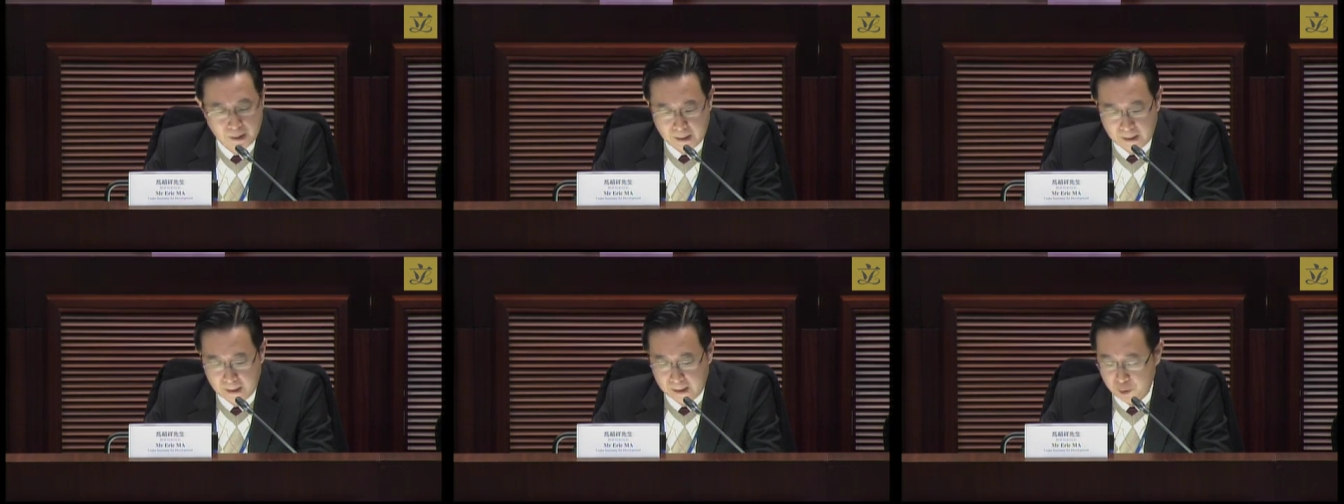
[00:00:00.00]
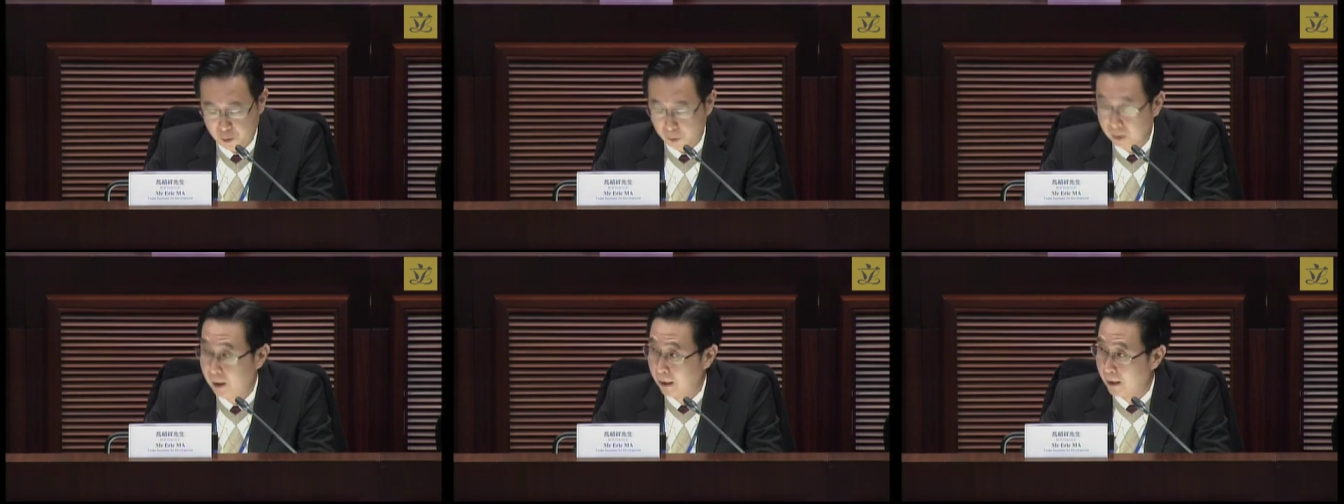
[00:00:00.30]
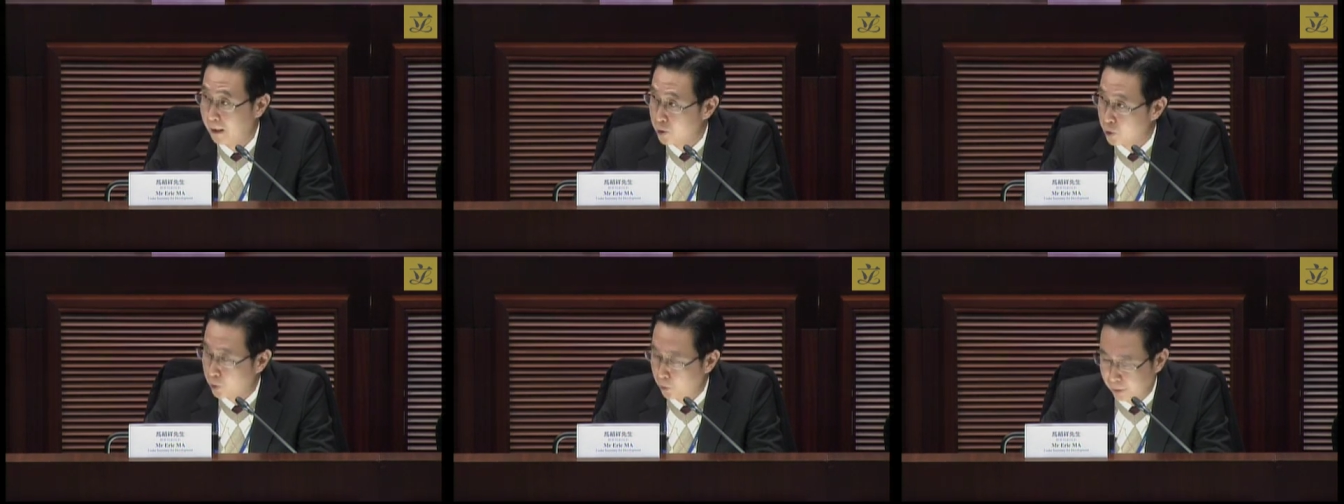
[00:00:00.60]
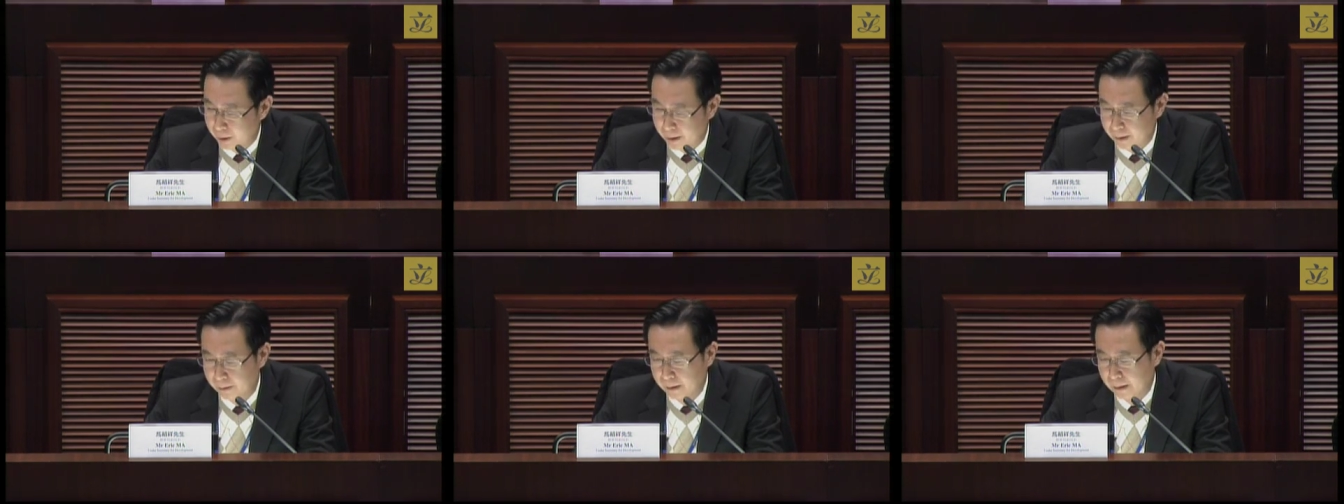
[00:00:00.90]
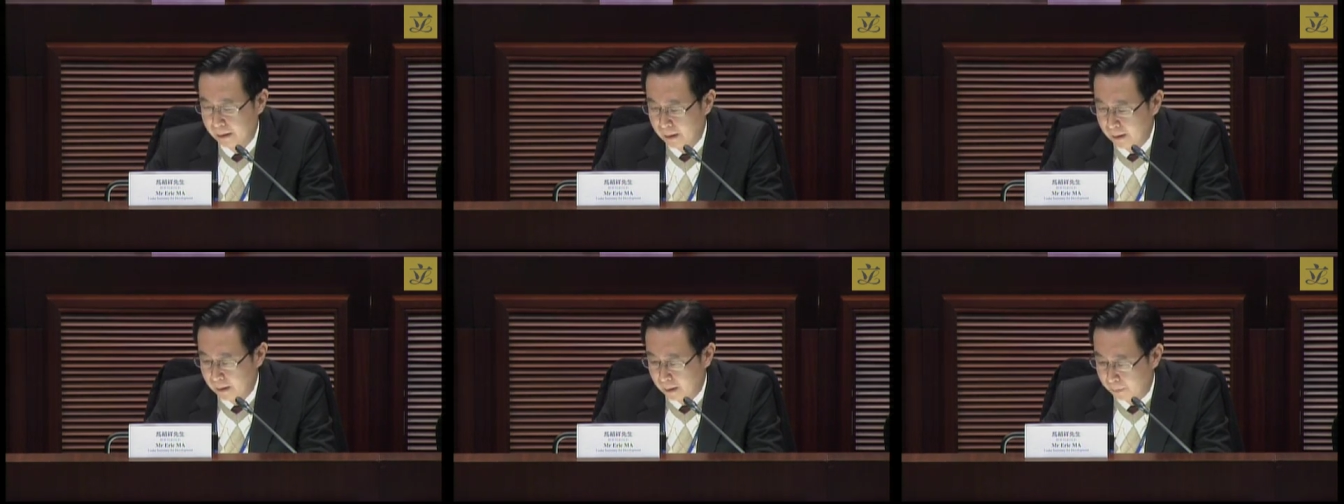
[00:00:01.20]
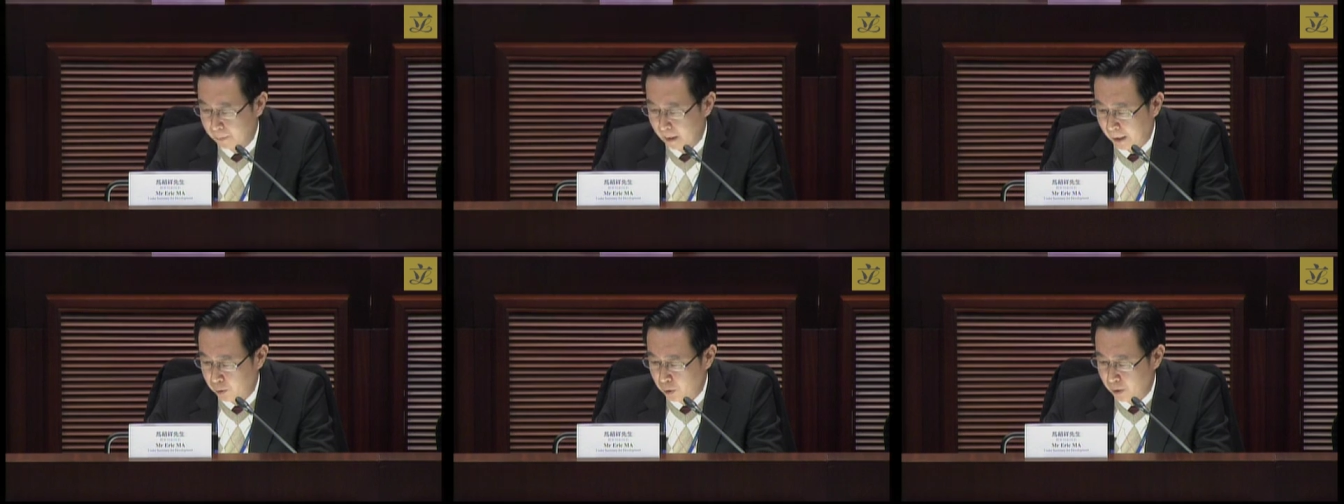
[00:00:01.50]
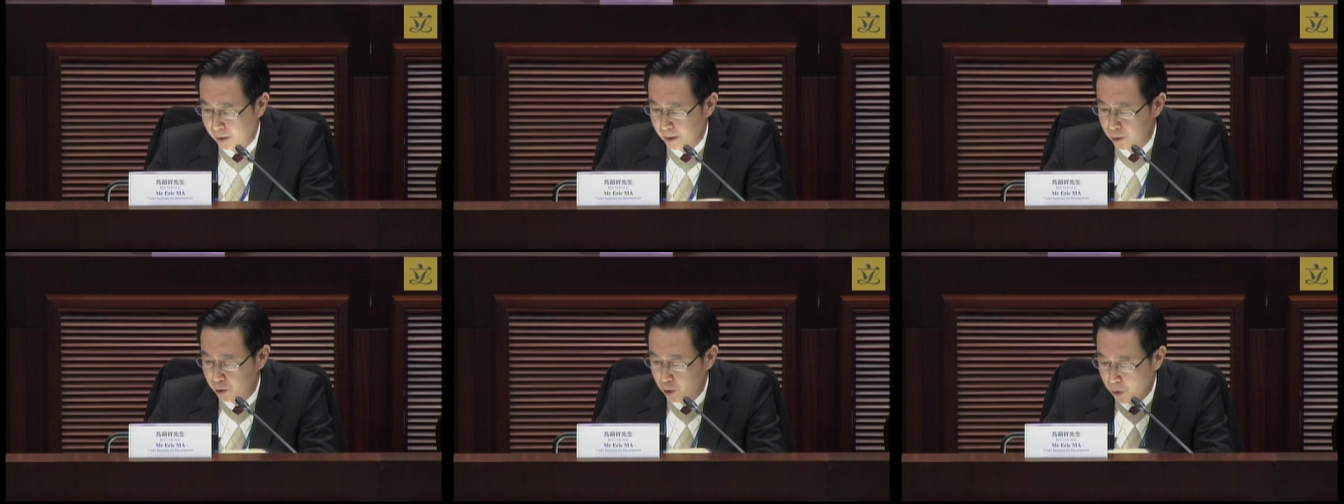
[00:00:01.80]
say for example, above the
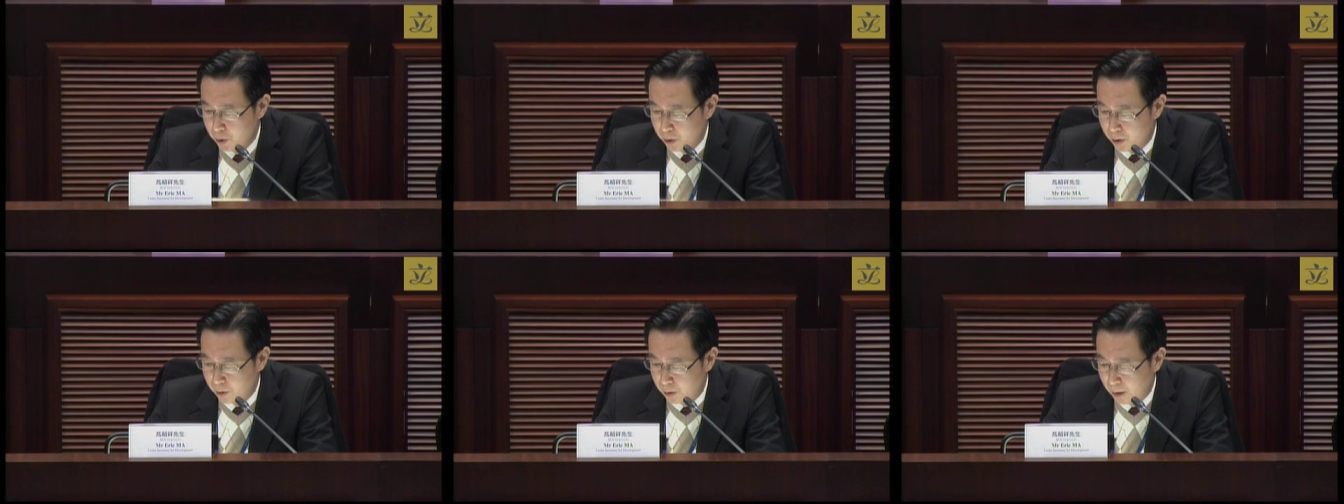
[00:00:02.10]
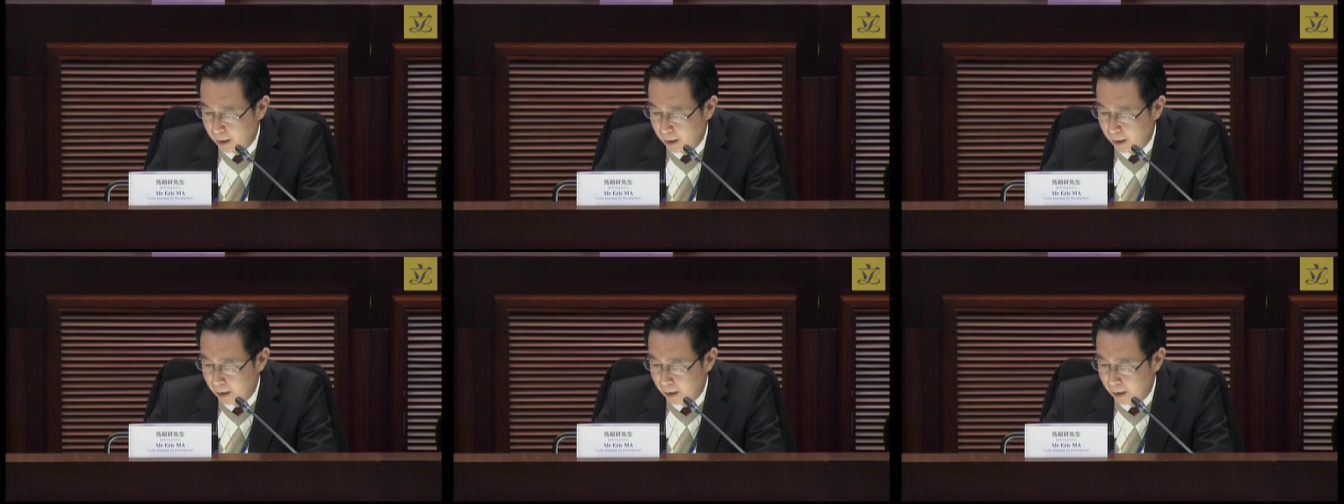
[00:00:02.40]
market